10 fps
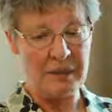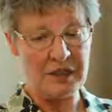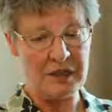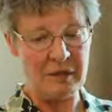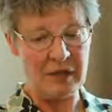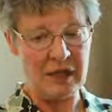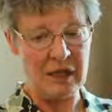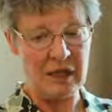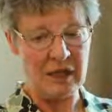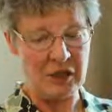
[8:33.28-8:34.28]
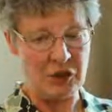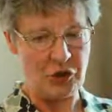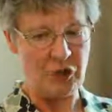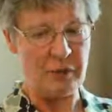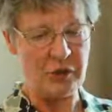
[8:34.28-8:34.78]
Some of the
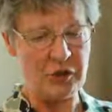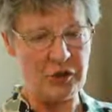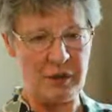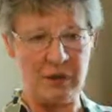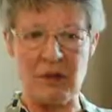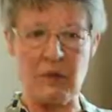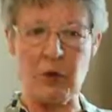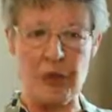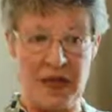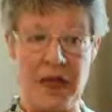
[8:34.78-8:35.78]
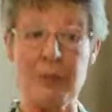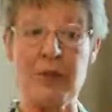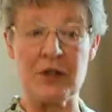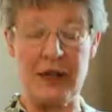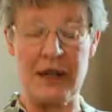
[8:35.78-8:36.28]
astronomers are some of the most
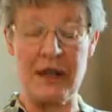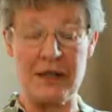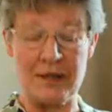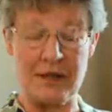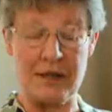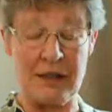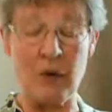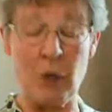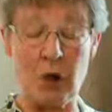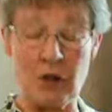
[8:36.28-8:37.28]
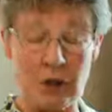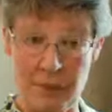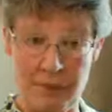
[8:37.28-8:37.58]
able scientists in the world.